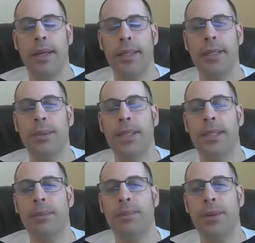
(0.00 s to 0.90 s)
Let's see what
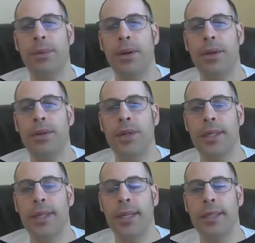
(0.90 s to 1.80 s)
Simply Wall Street
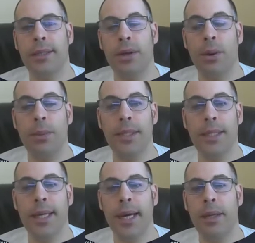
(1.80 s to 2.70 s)
says. Almost
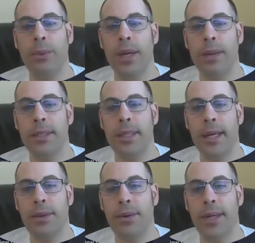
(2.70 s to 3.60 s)
exactly what I'm
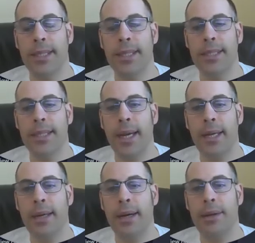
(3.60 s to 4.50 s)
saying. They're at
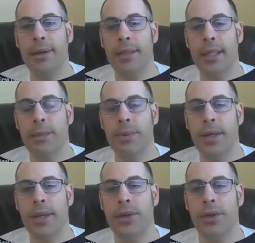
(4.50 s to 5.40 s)
sixty-eight dollars. That's
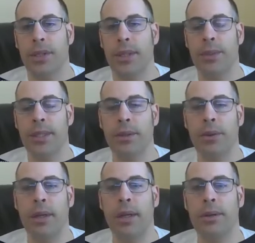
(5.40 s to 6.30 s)
pretty interesting. We're
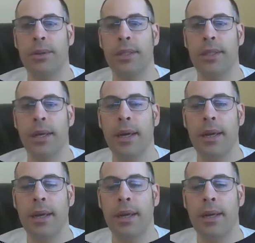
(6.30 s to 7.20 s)
so close.
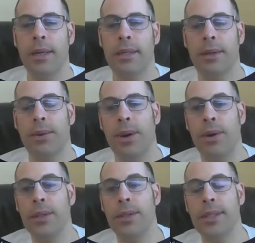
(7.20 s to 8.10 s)
So they're
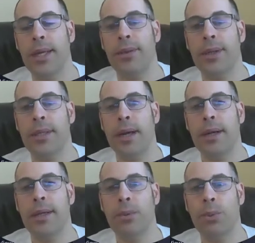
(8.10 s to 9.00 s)
also saying the
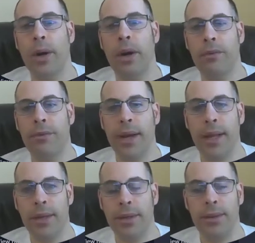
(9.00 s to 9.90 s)
stock is way
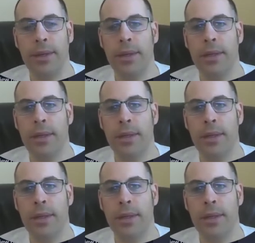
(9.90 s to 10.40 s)
overvalued.